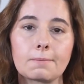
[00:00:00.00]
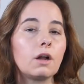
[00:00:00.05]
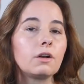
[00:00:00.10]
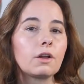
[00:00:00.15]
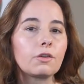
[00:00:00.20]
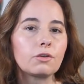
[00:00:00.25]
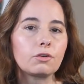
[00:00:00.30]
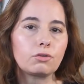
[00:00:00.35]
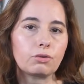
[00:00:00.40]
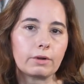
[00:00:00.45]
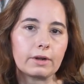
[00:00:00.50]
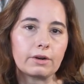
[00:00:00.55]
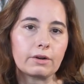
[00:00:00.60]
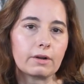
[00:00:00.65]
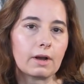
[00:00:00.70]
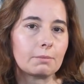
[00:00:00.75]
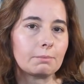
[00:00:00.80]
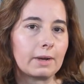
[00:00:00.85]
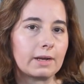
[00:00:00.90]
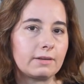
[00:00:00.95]
Another
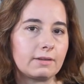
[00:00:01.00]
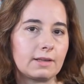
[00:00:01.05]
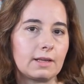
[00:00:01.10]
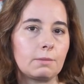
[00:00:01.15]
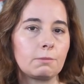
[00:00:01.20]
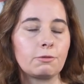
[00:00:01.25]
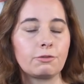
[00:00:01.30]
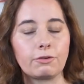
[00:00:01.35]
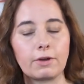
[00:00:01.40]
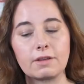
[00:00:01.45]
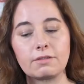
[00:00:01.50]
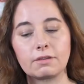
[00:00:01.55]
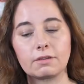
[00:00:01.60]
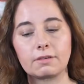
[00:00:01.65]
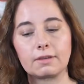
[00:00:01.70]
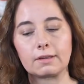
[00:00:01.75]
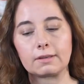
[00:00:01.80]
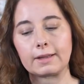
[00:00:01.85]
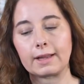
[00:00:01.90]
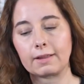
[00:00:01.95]
trainer on my team
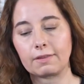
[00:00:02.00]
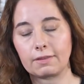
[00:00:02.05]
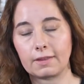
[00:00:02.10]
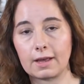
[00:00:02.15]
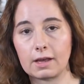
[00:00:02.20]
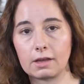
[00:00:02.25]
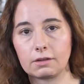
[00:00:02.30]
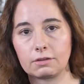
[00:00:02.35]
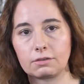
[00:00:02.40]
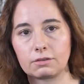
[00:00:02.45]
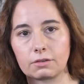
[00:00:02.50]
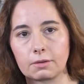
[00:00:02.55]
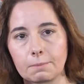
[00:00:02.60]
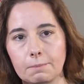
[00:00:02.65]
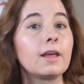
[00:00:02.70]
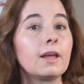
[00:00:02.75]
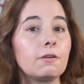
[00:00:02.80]
phrases it like this.